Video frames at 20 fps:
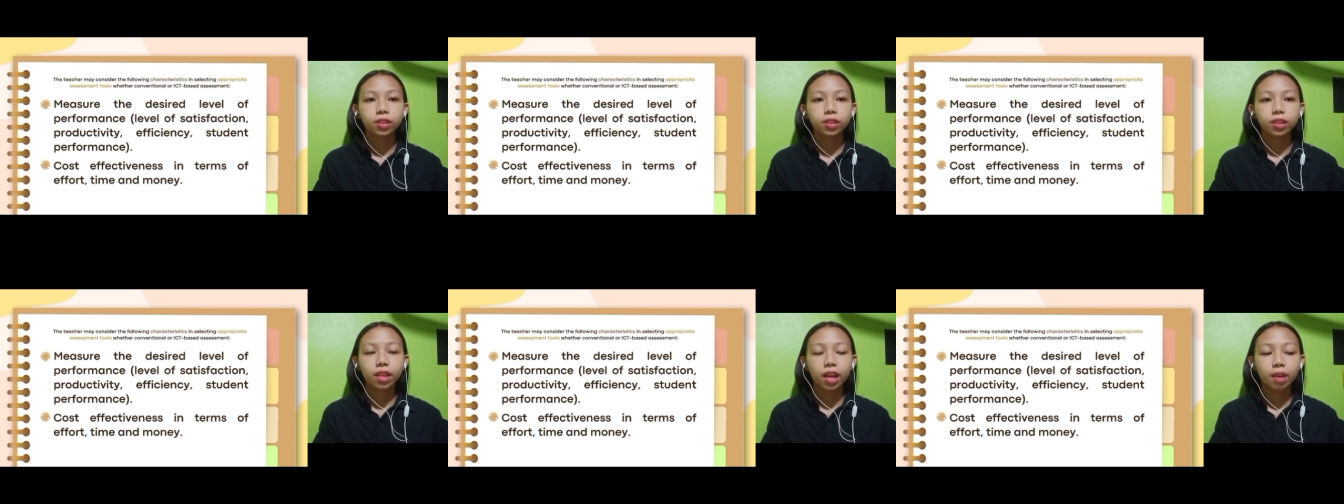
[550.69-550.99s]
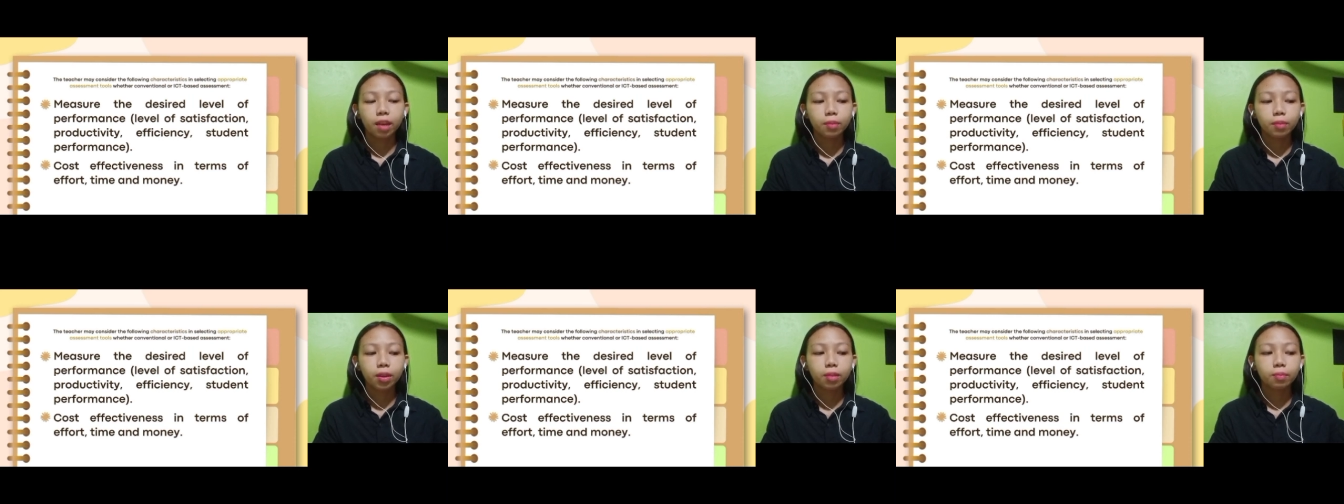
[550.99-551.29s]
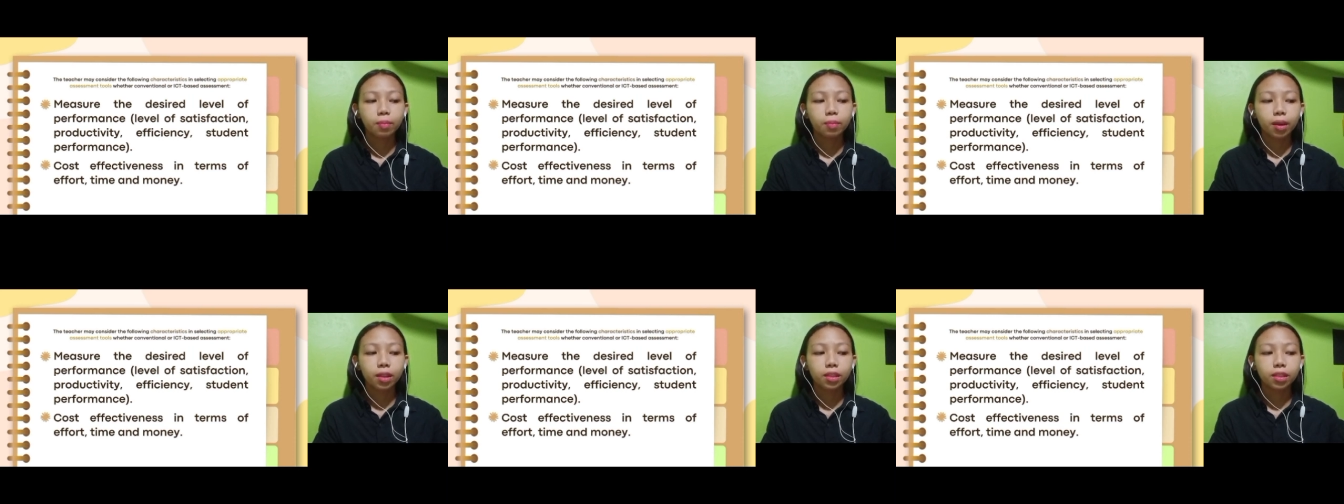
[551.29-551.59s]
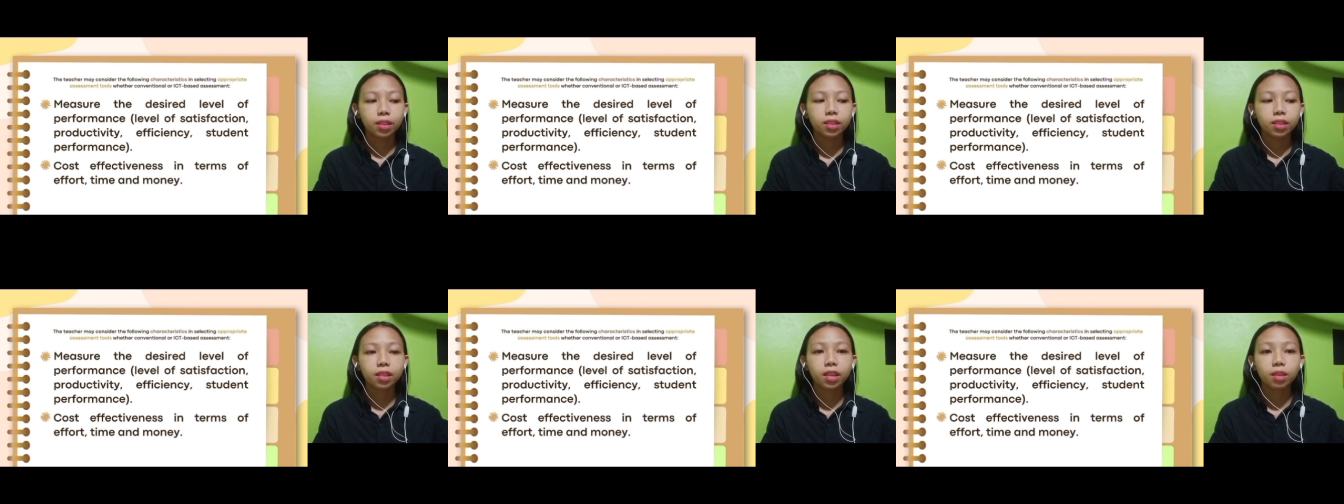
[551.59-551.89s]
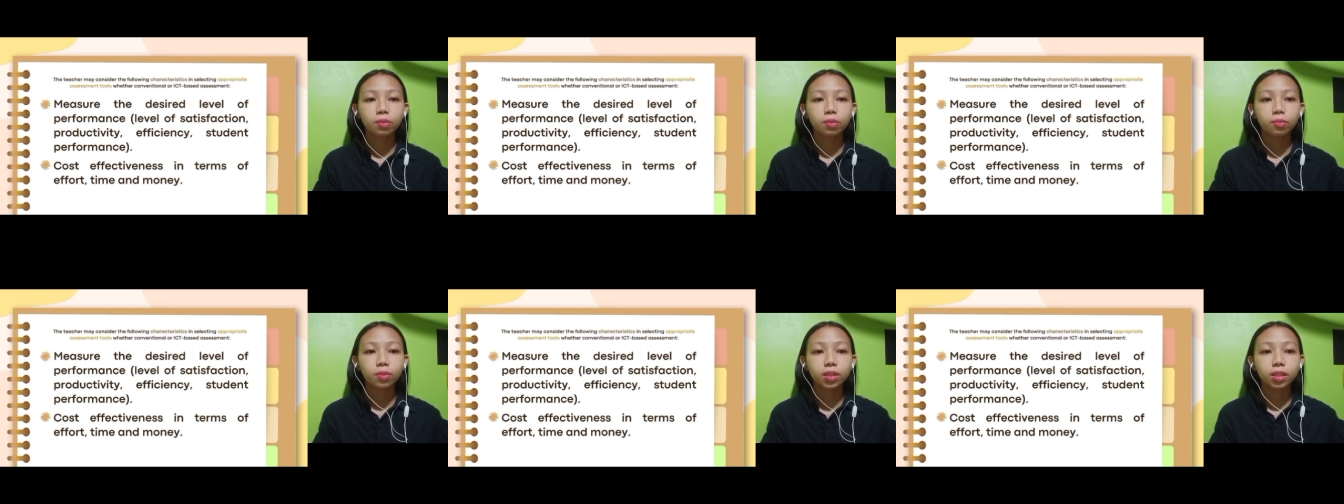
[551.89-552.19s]
time, and money
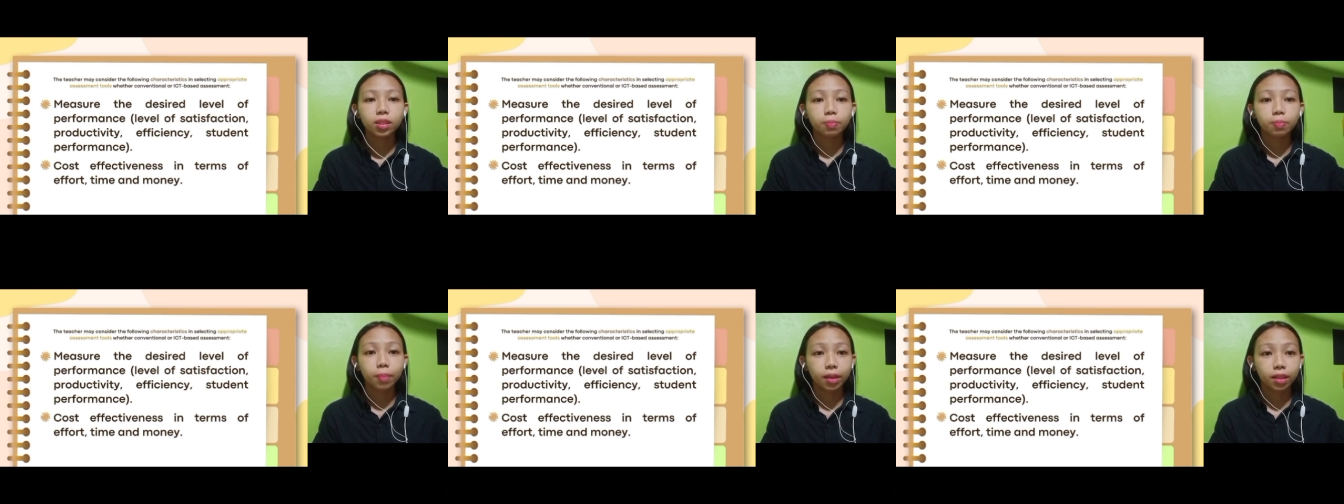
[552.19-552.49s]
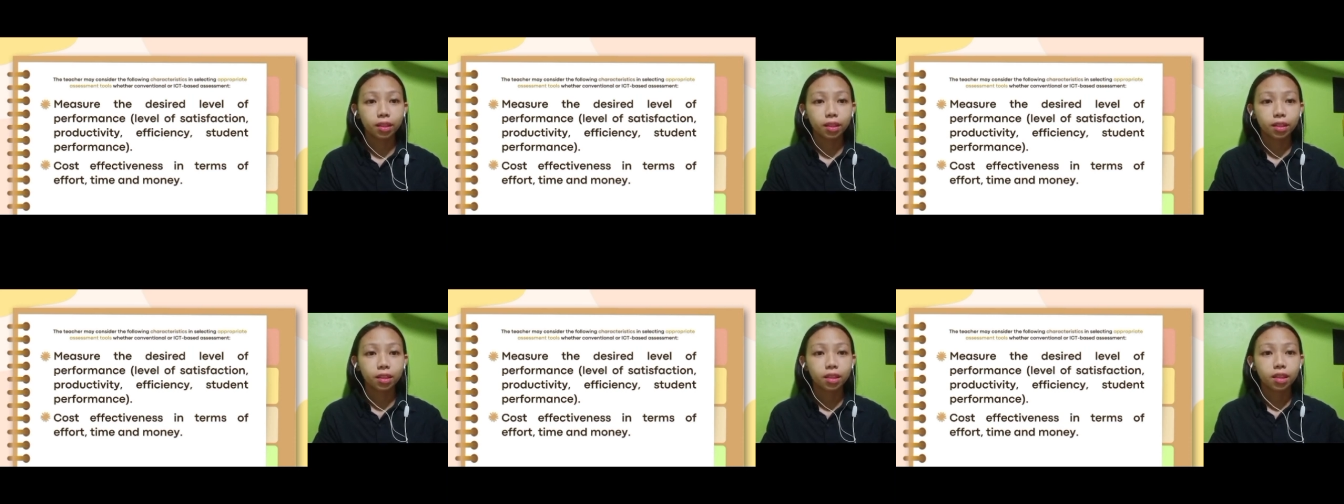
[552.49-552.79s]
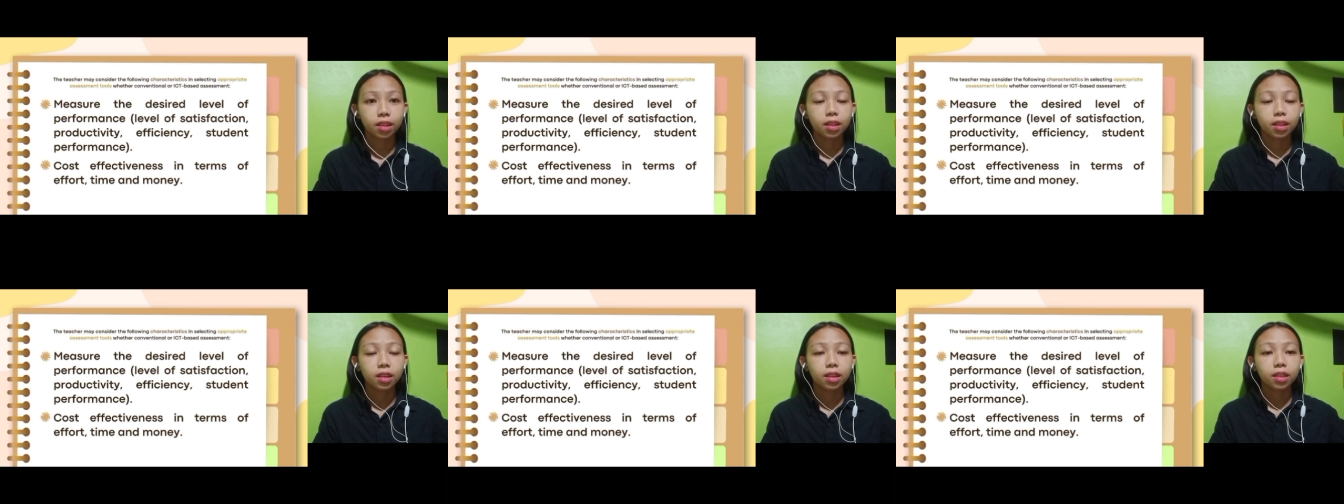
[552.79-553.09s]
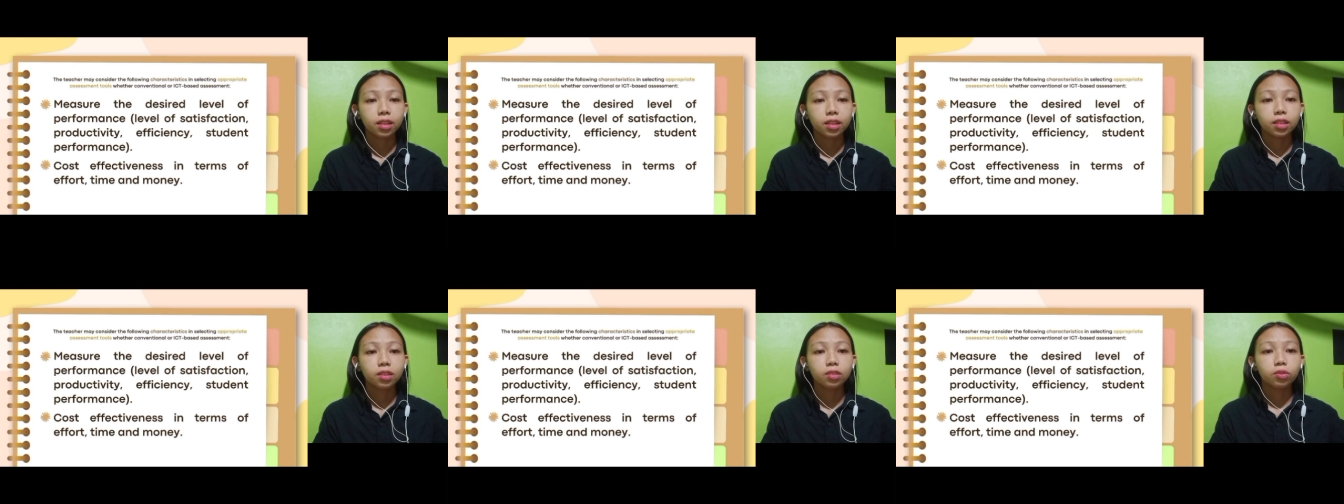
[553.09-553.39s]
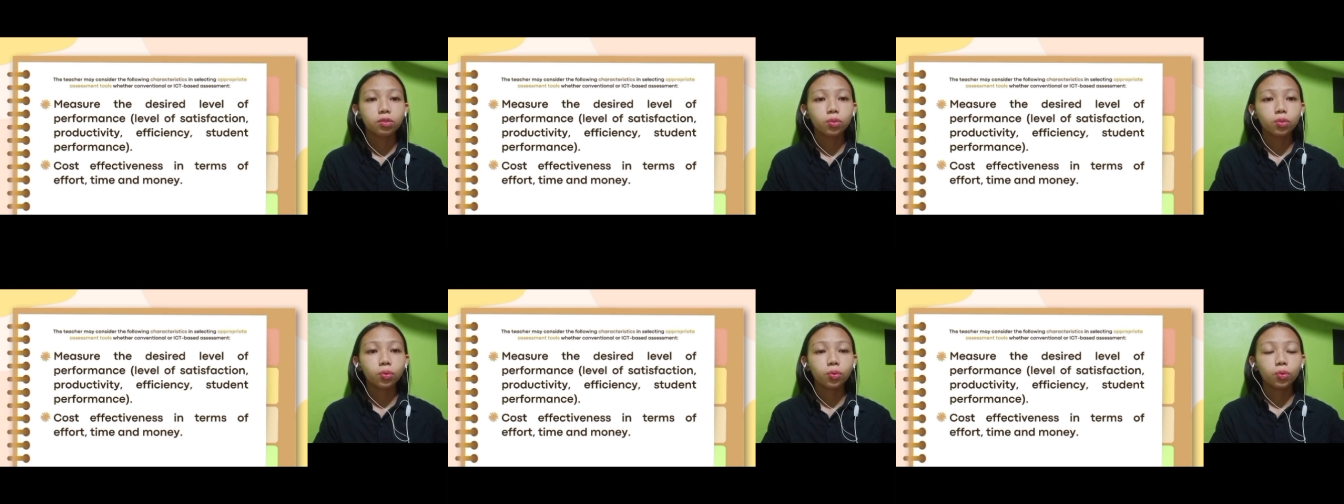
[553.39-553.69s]
that we spend
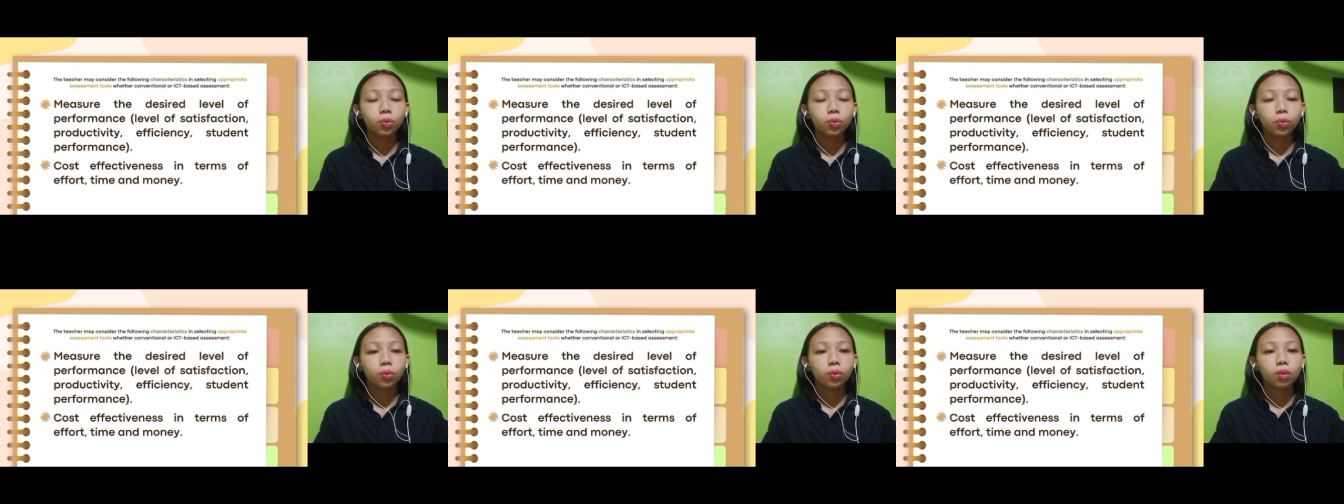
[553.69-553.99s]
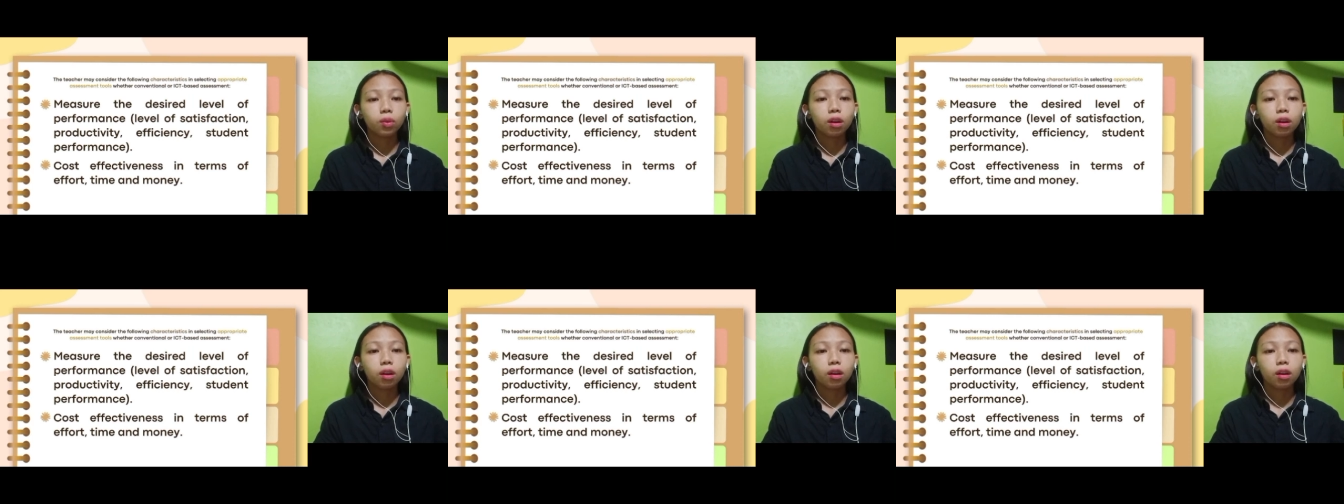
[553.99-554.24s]
to